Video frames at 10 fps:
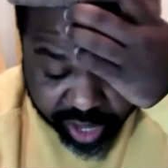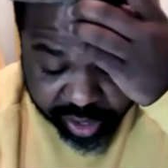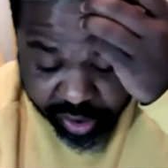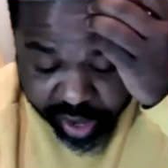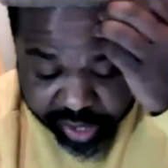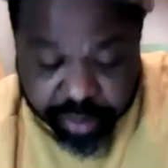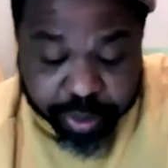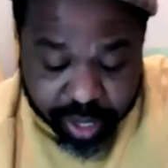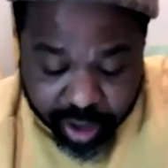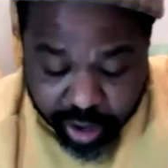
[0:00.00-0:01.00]
in Christ, the
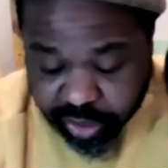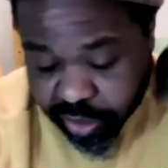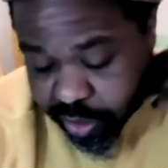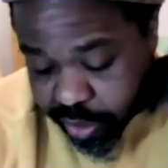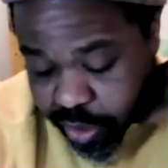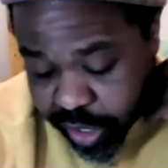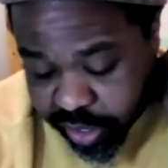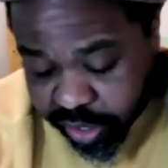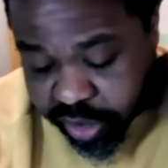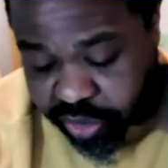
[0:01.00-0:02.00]
Pentecostal
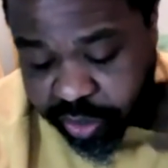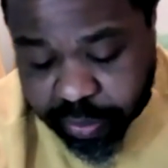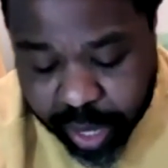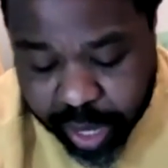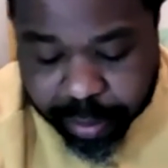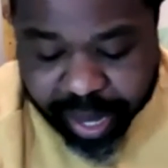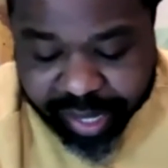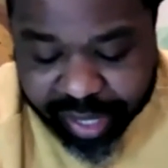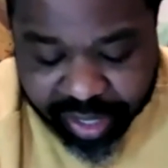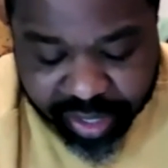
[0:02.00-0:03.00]
organization, my
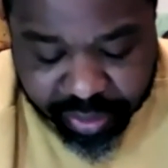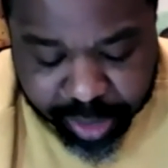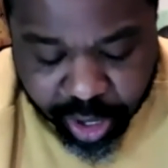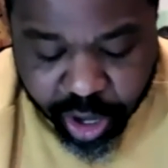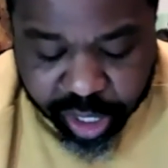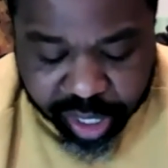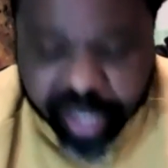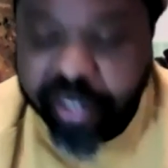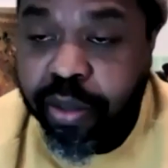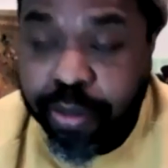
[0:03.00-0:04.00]
sense of belonging
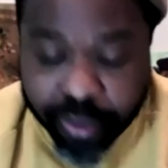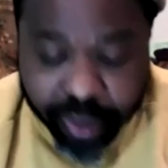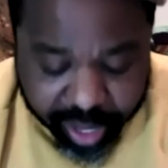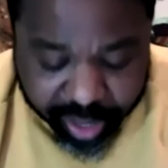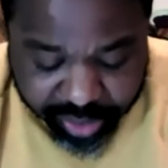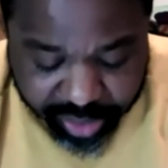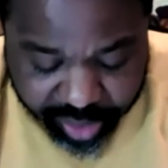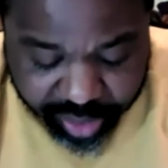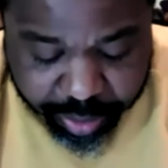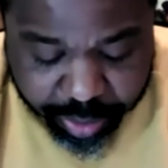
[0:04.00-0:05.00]
and temporality
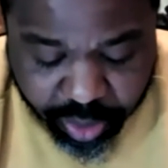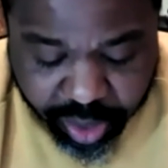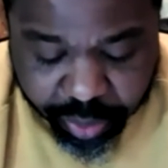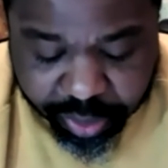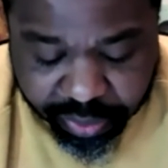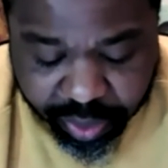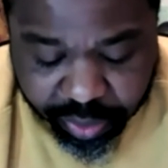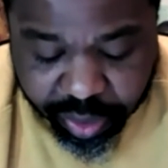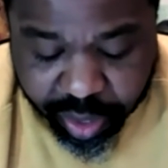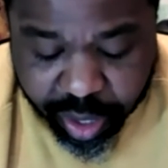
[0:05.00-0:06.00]
and community was felt
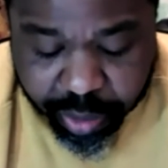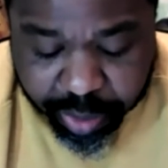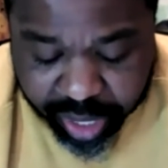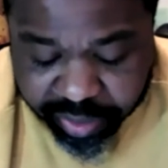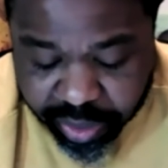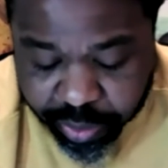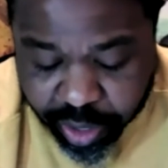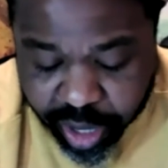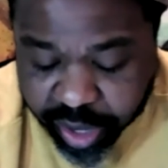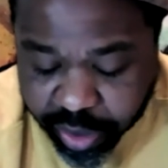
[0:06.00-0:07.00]
because there
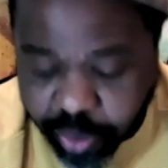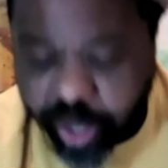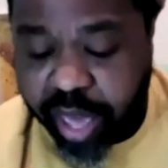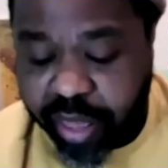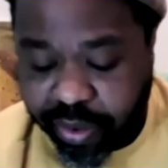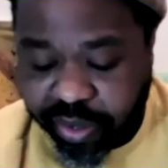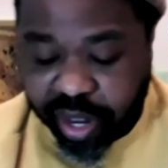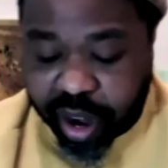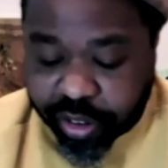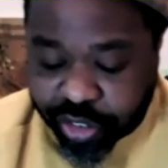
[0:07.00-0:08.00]
were annual gatherings at
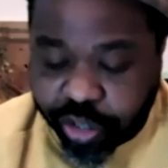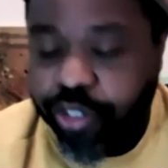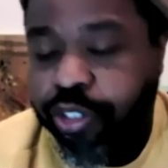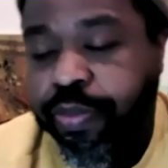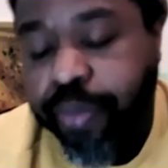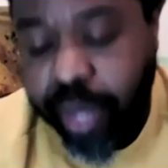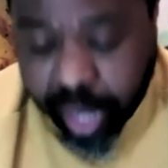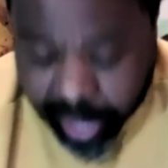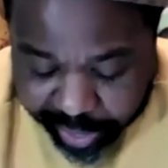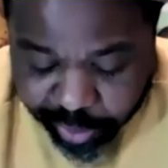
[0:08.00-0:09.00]
our church,
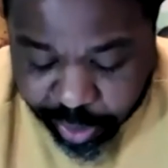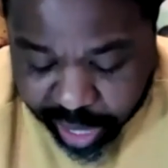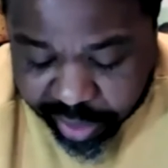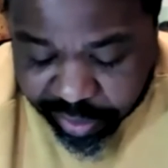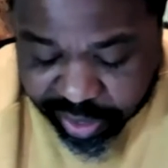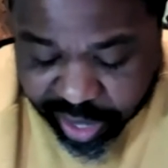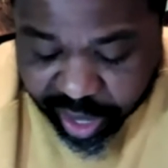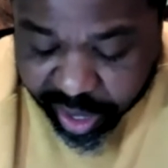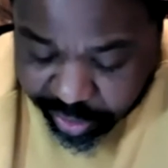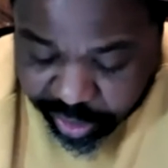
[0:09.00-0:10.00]
annual gatherings at
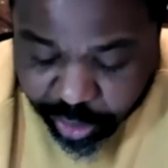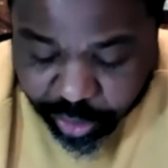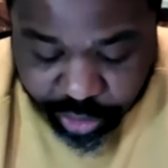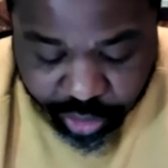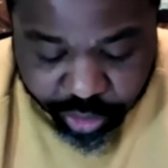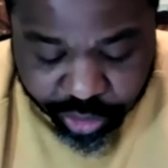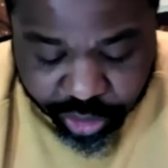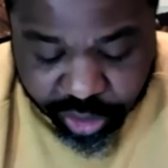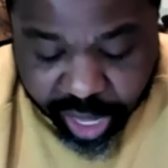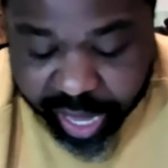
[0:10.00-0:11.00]
other local
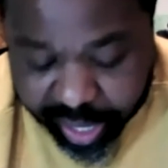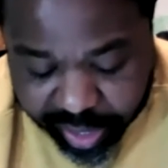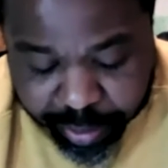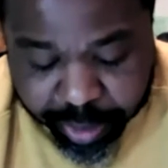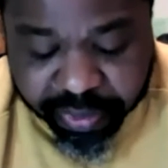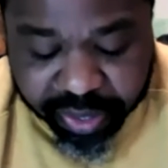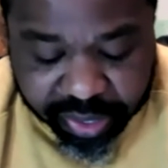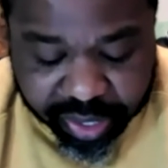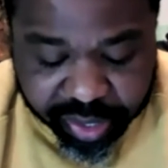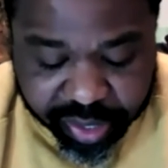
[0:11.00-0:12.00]
churches, and in Memphis,
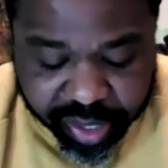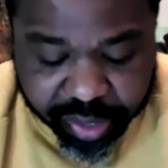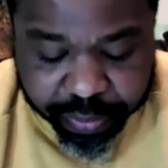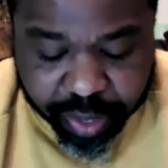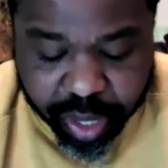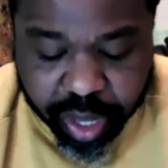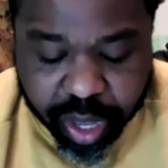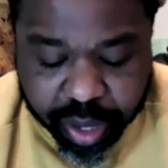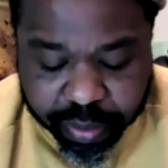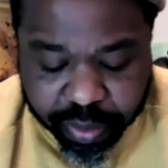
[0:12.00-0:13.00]
Tennessee,
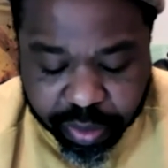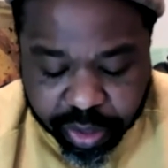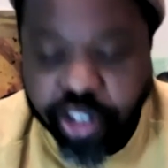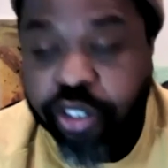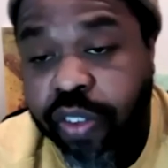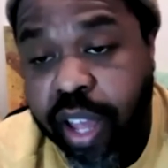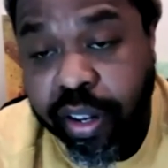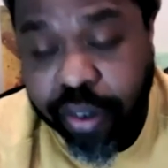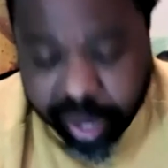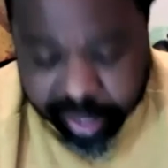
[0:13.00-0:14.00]
the Church of God
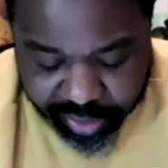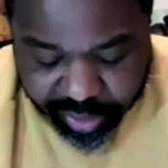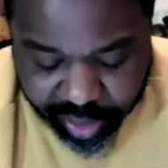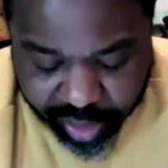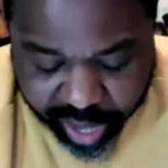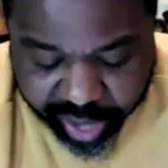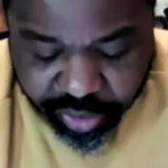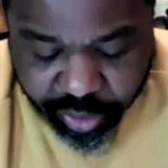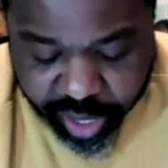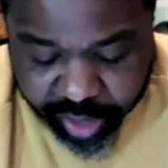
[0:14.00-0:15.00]
in Christ
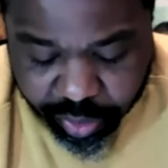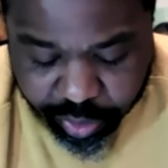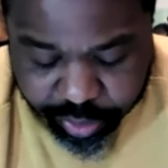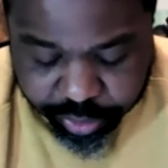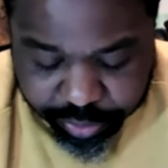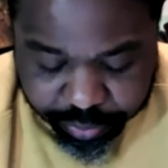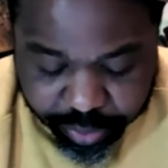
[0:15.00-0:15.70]
international headquarters.